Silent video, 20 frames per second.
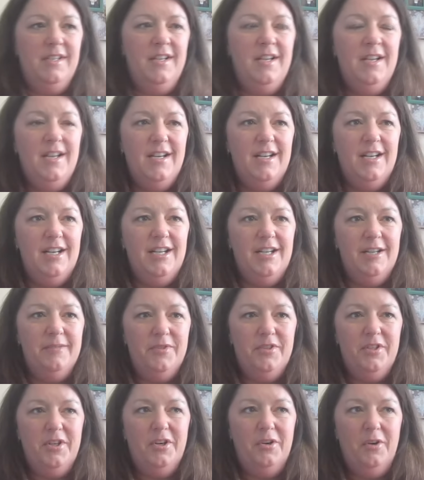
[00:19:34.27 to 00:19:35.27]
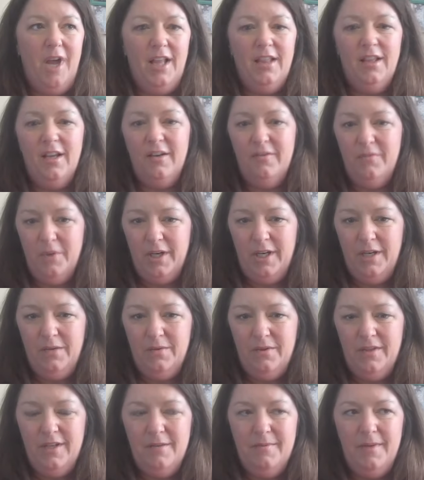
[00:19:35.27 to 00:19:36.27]
And um, so I love
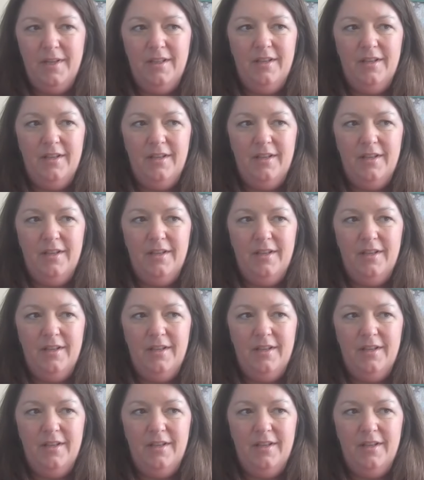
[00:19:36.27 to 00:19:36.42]
working with them.